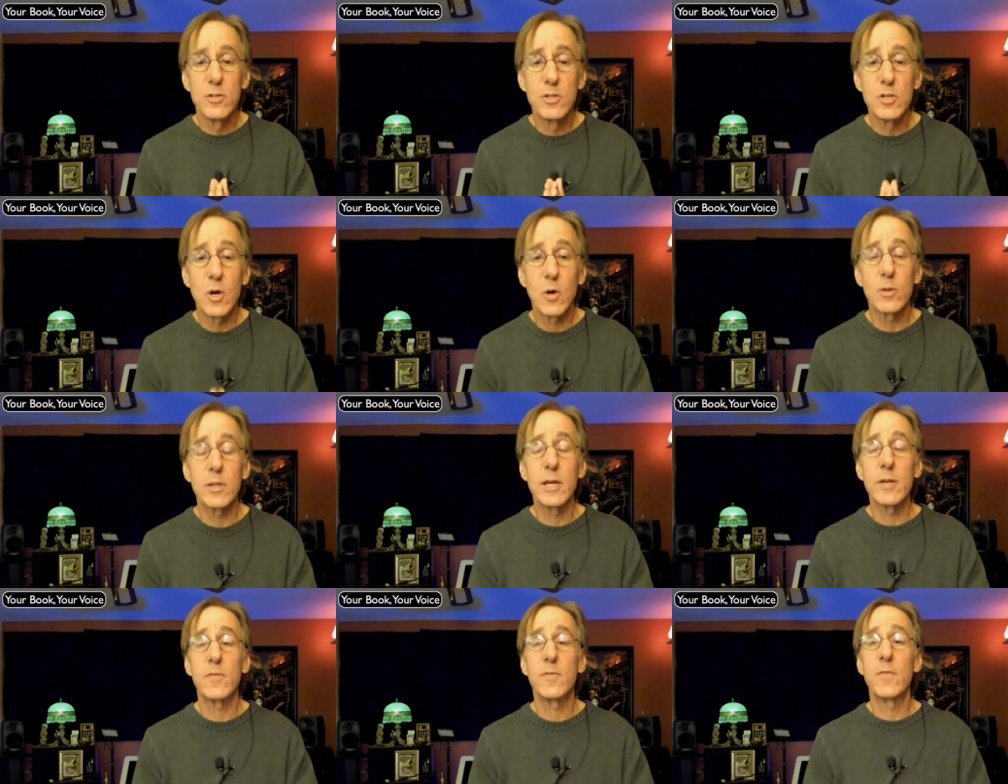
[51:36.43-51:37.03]

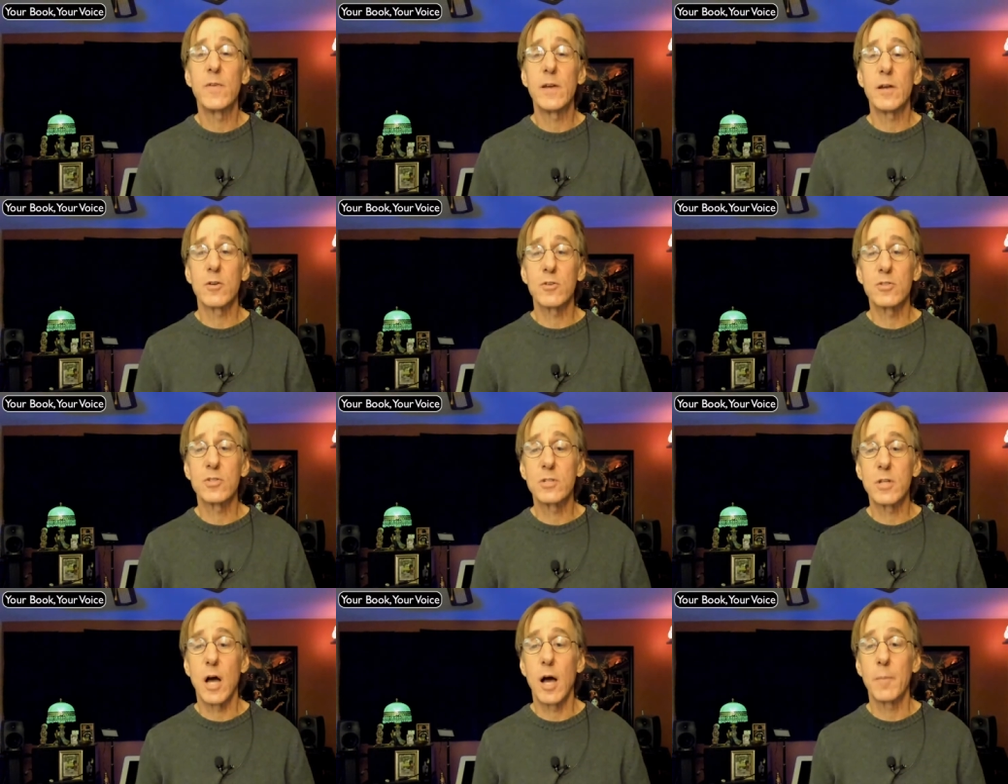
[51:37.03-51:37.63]
Don't let fear
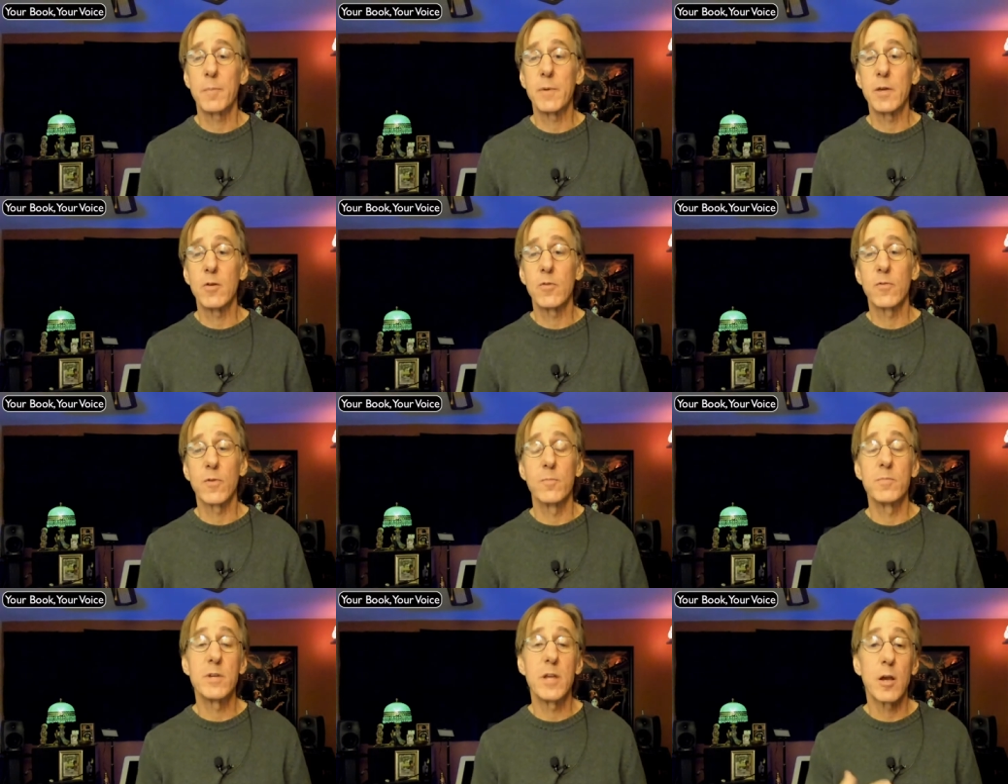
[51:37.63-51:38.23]
stop you
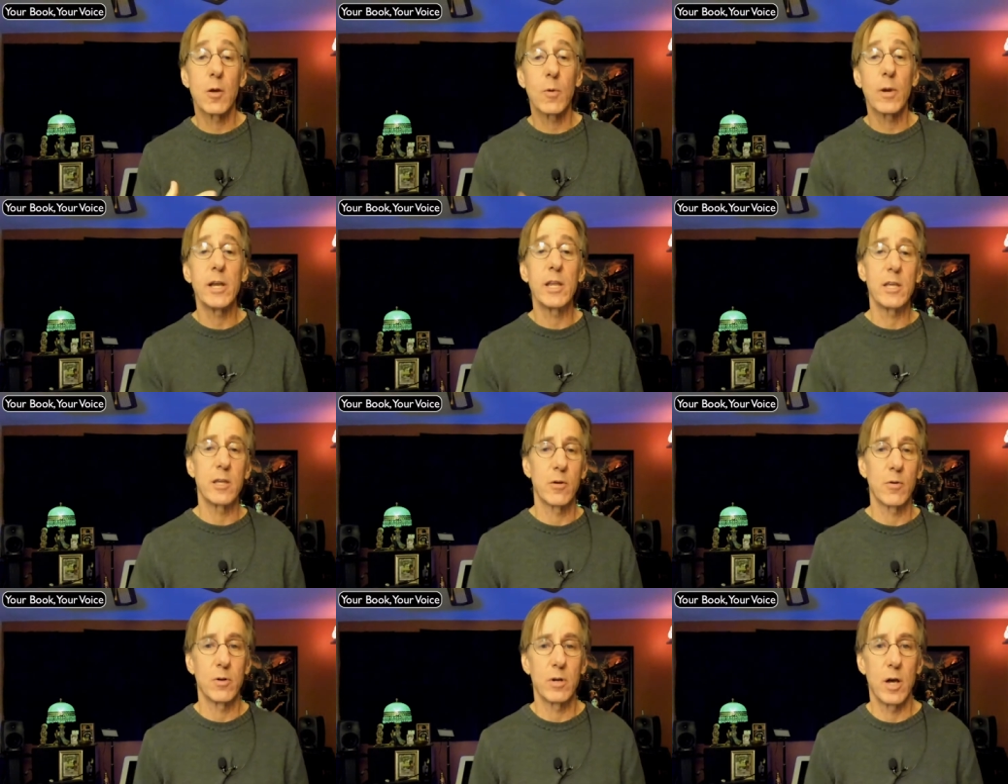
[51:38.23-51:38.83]
from
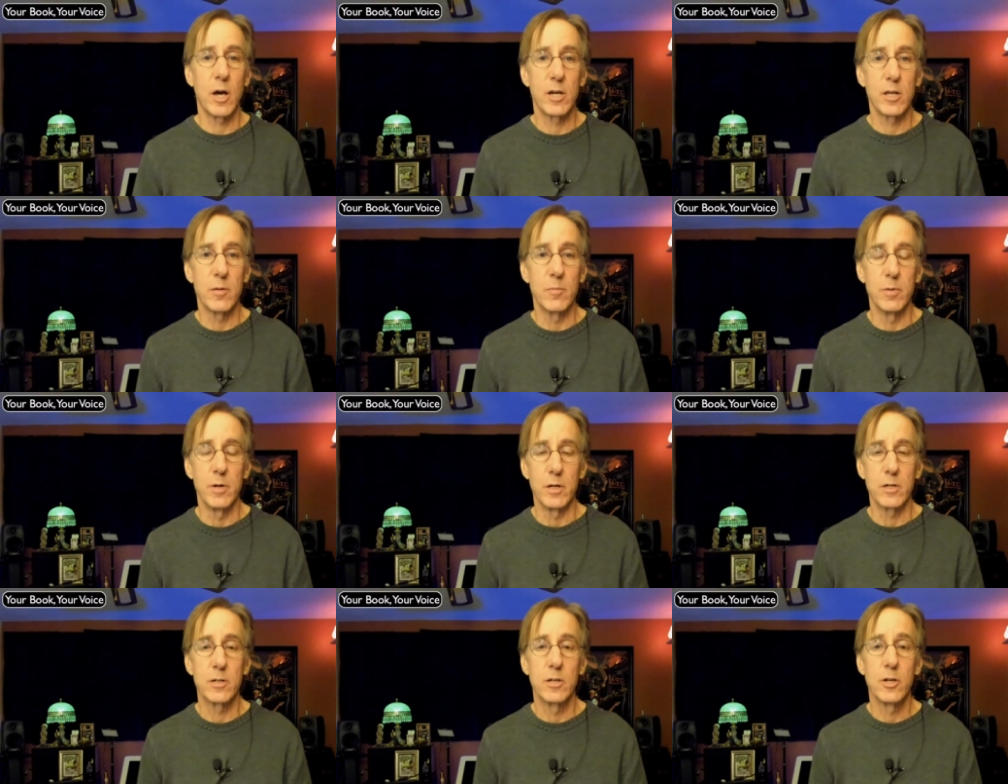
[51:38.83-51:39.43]
narrating your own
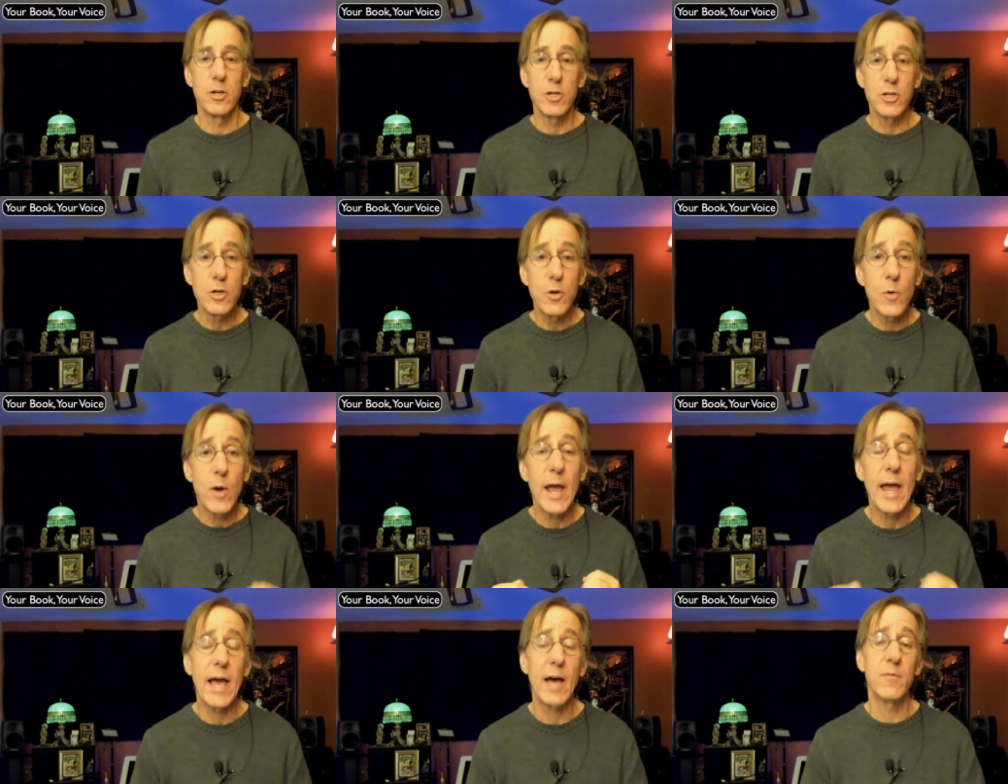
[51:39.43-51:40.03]
audiobook.
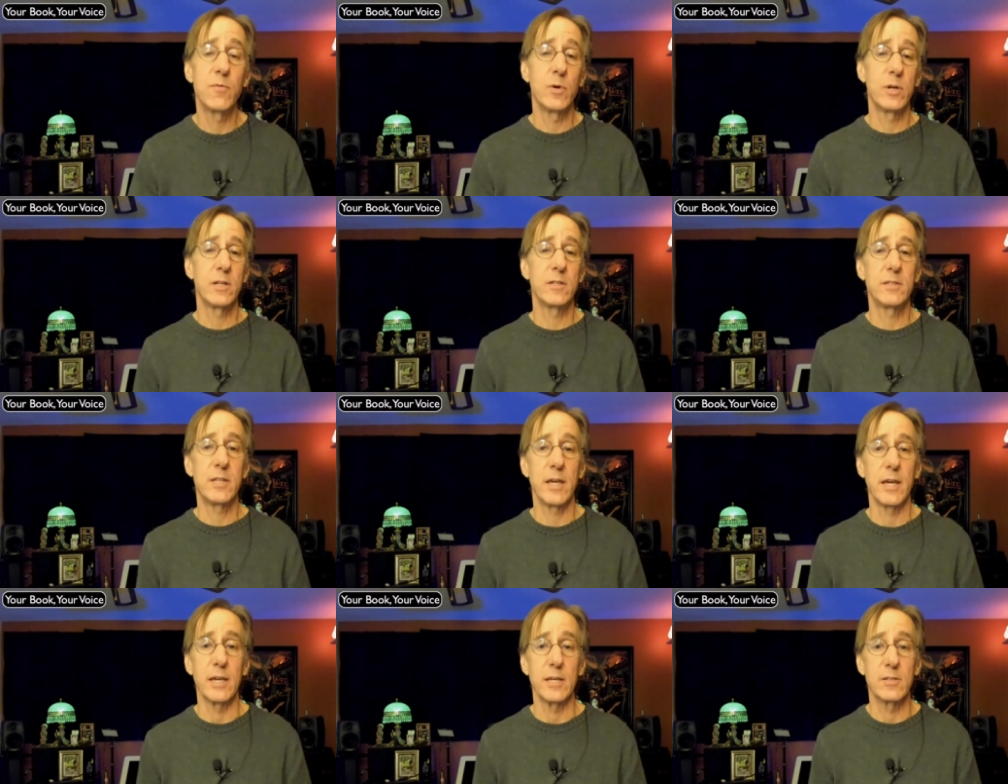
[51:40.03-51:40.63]
You have what
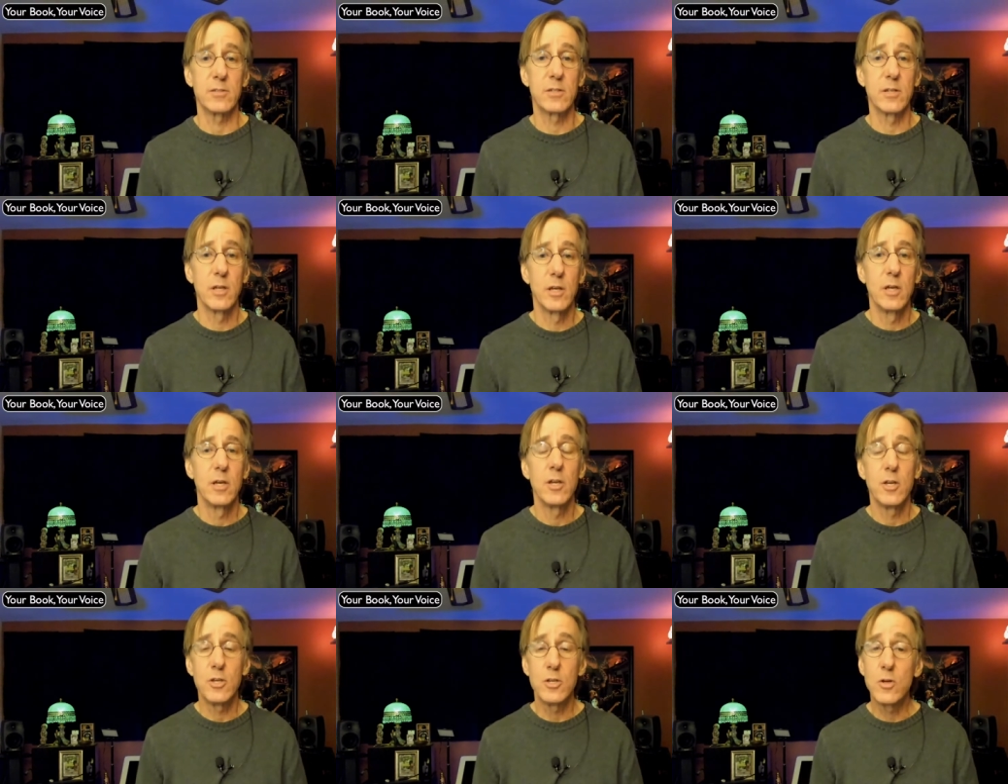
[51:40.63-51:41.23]
it takes,
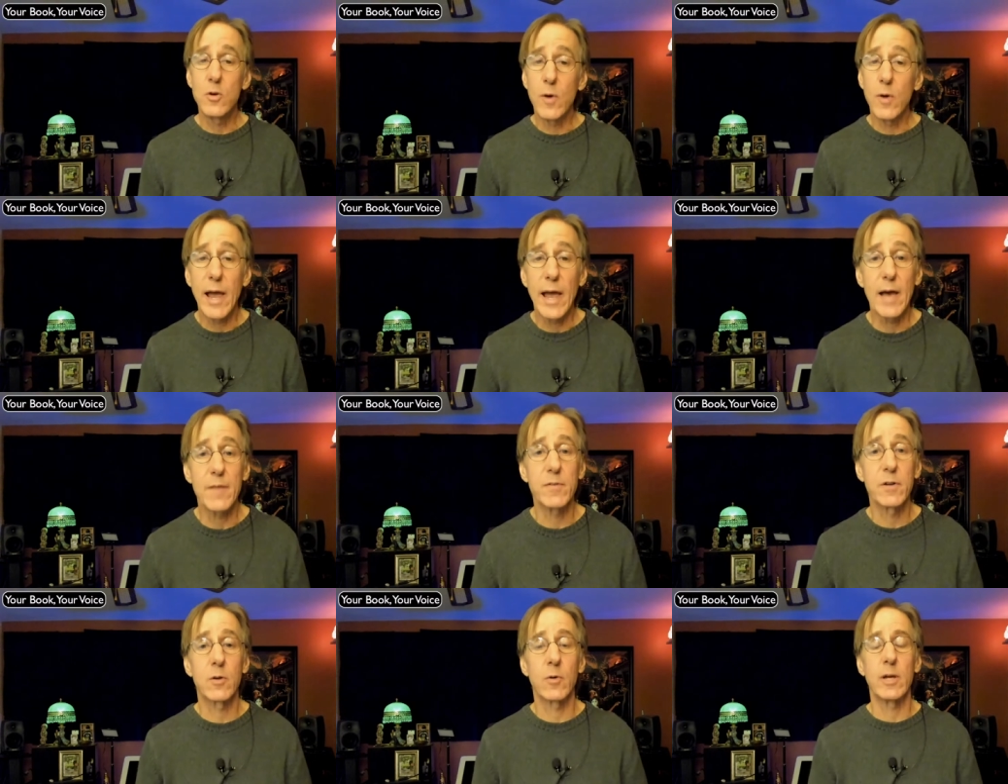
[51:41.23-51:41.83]
you
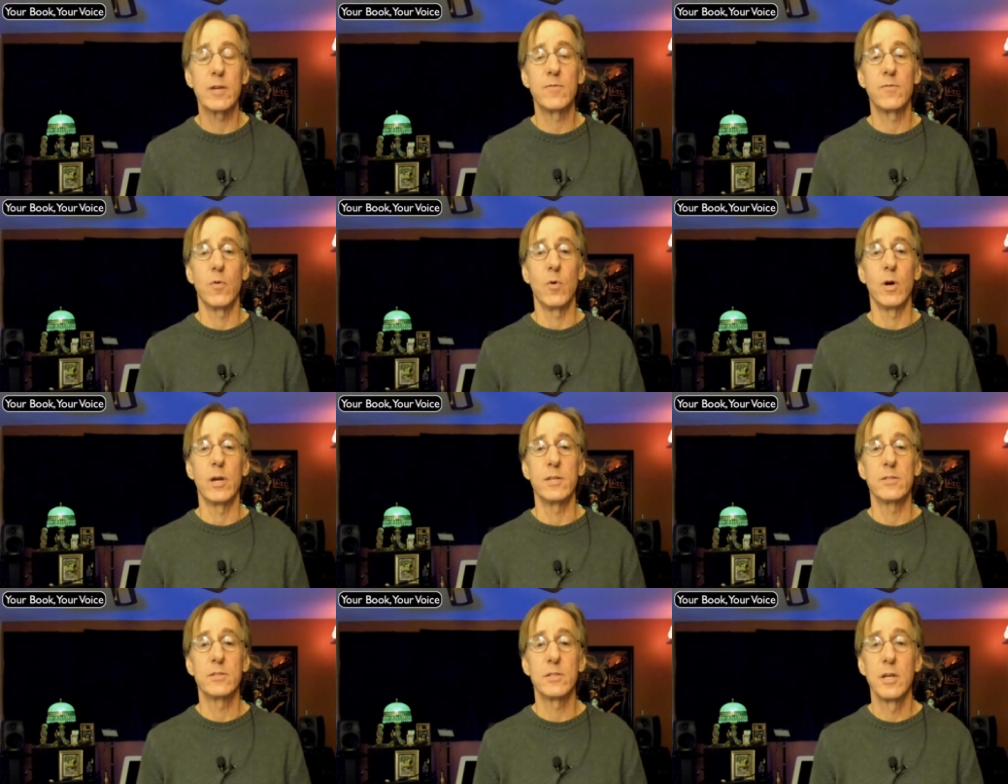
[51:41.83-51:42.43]
have a great
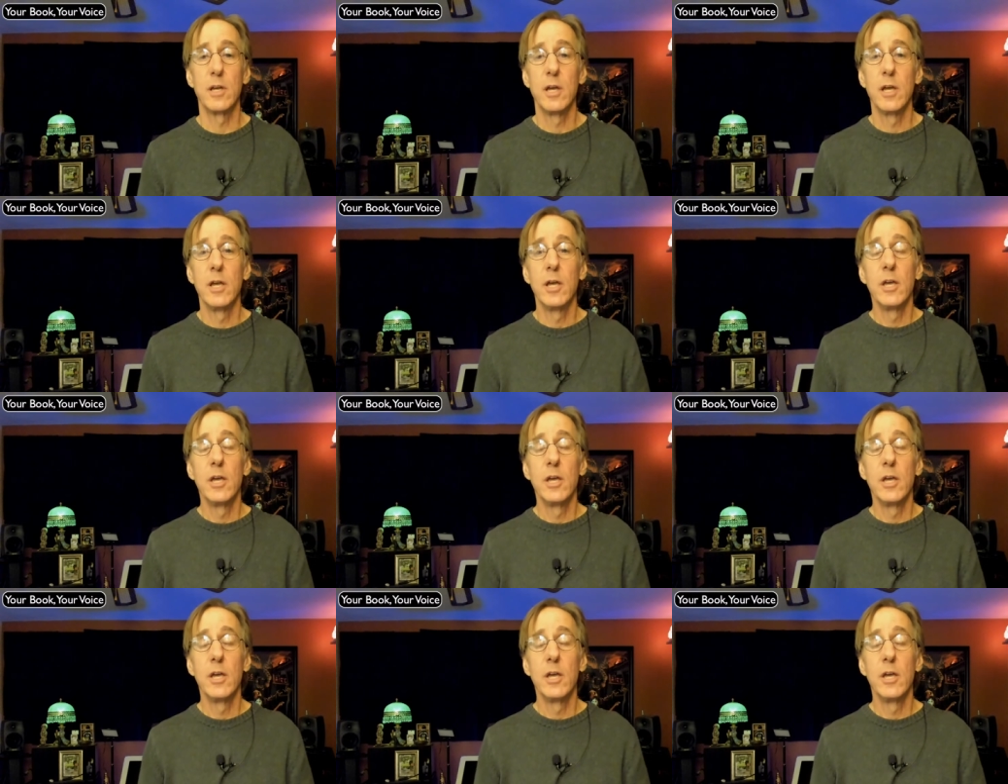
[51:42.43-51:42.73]
voice.